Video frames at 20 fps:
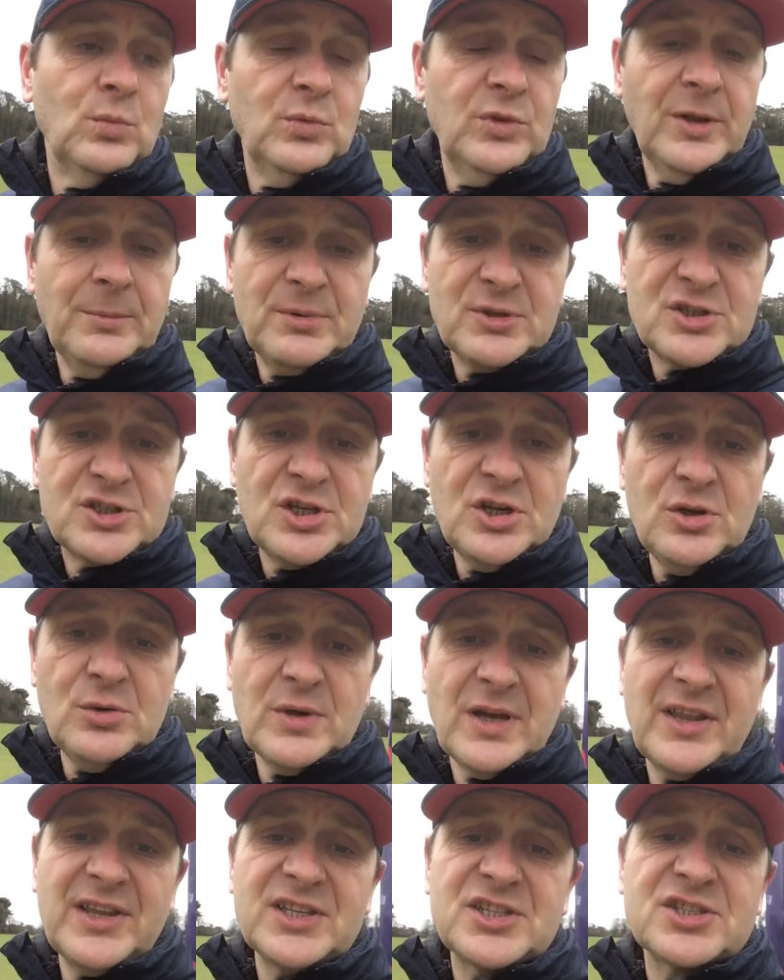Number
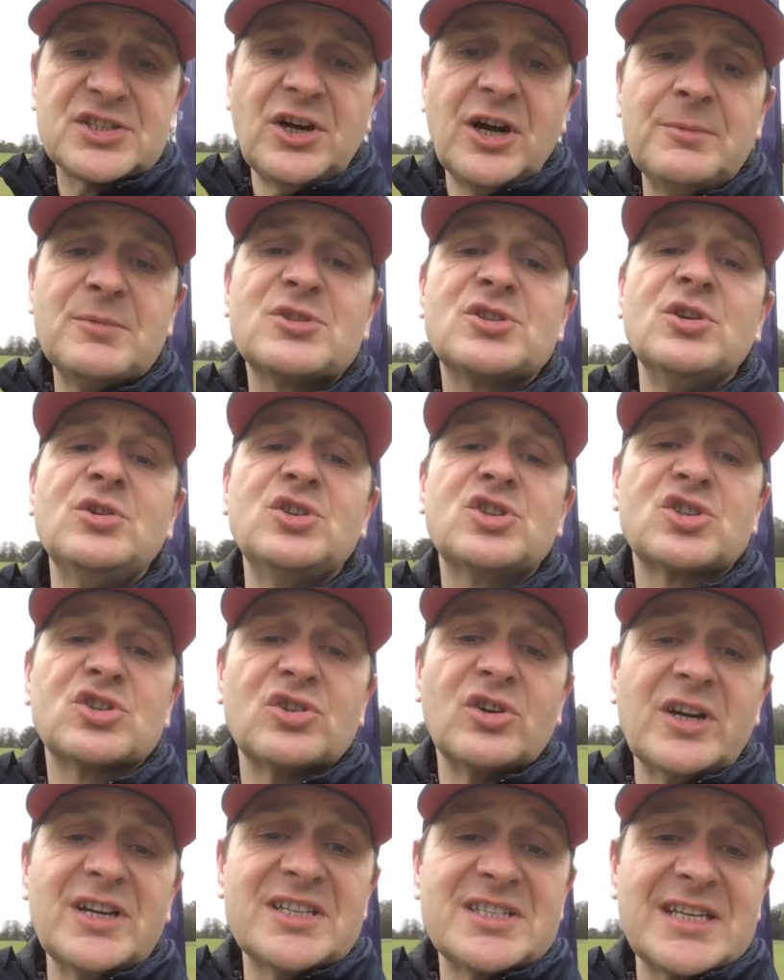two at this time is doing
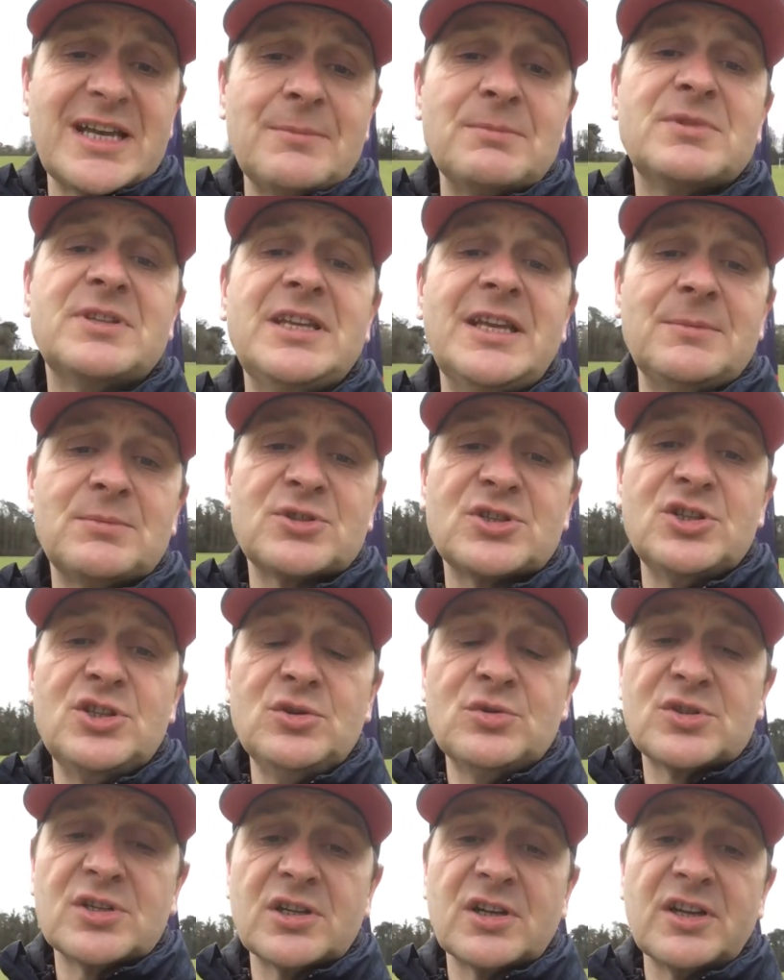tricep dips
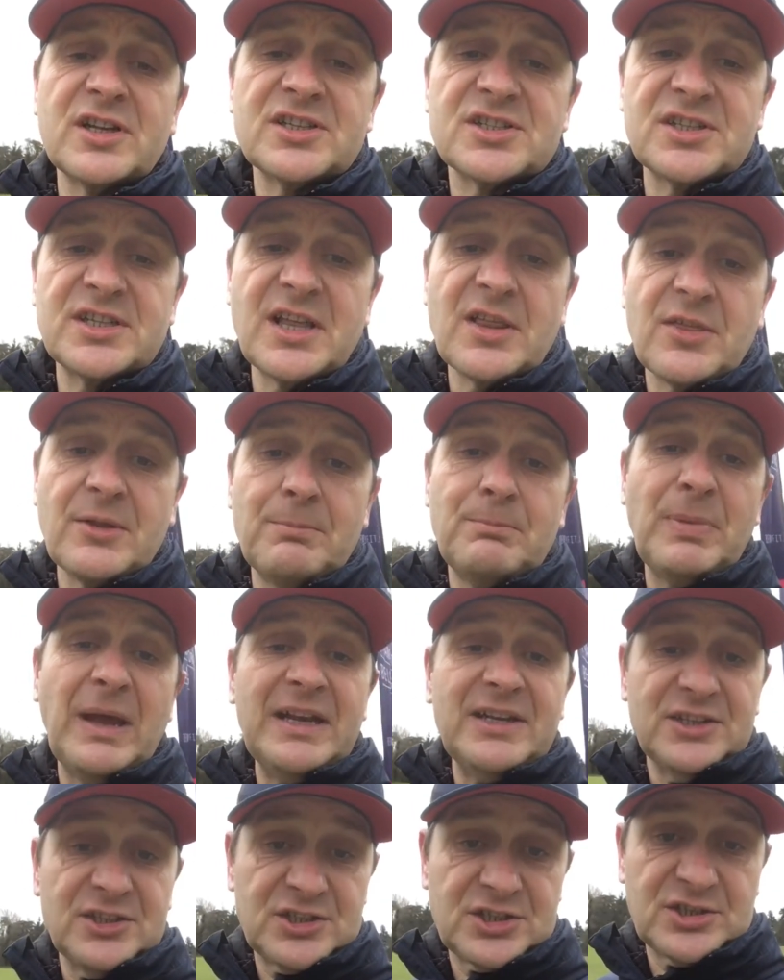utilizing the
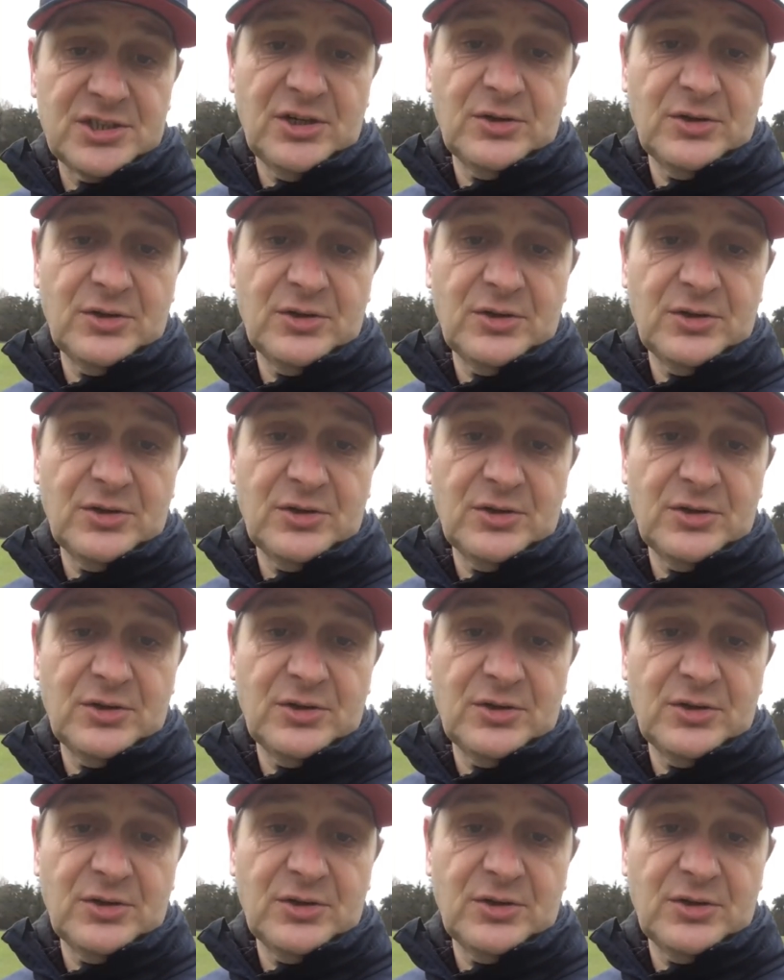bench.